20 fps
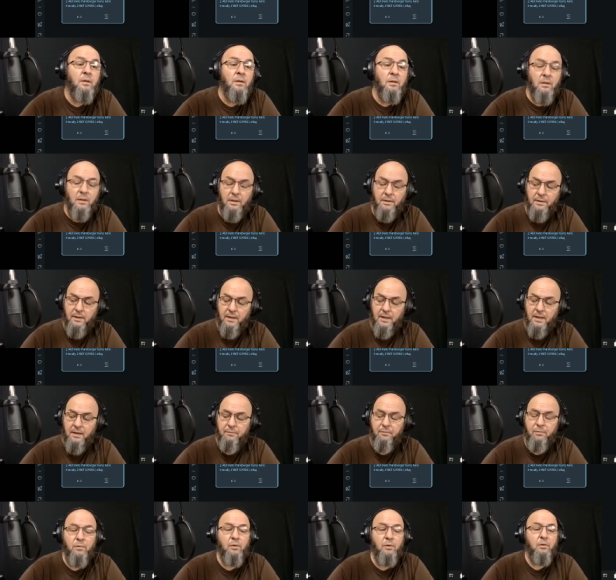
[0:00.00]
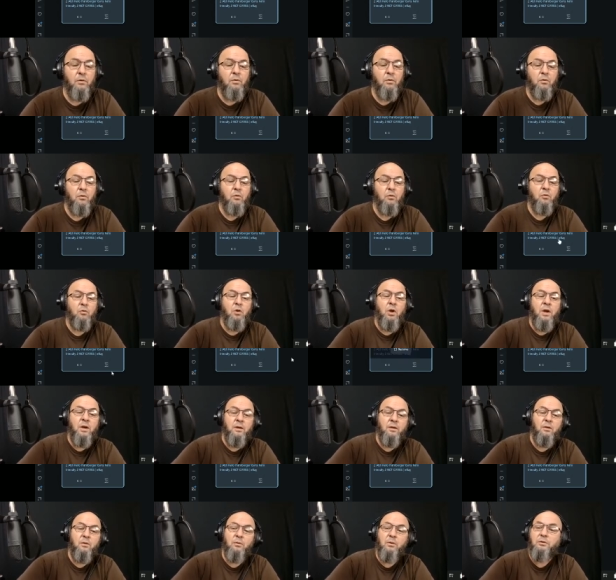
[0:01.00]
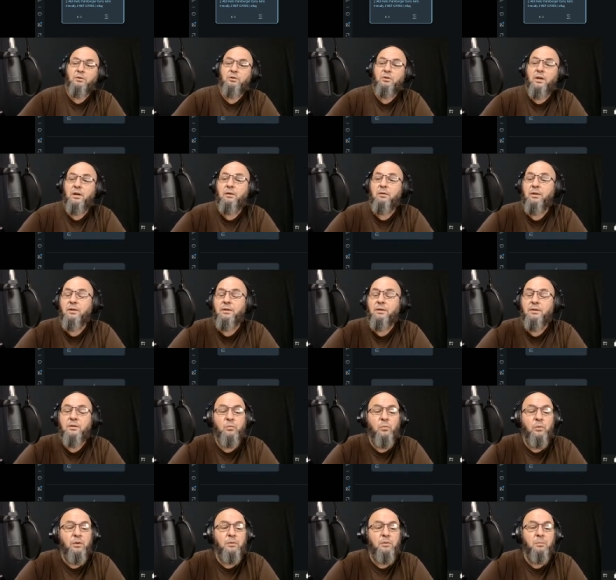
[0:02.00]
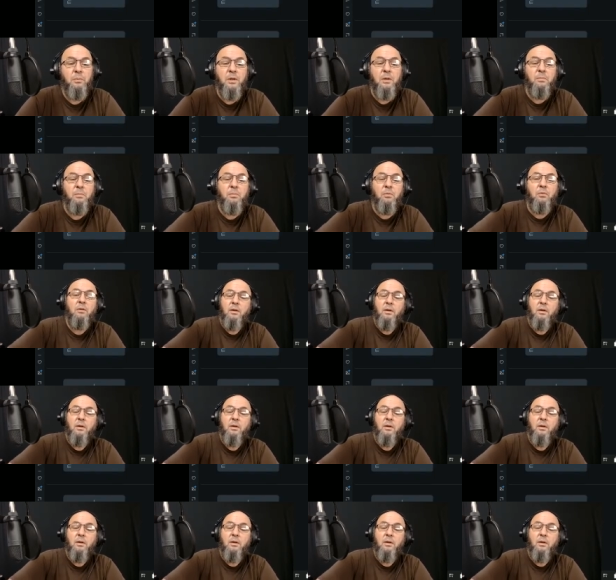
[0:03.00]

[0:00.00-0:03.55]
And then after, you can share this with people,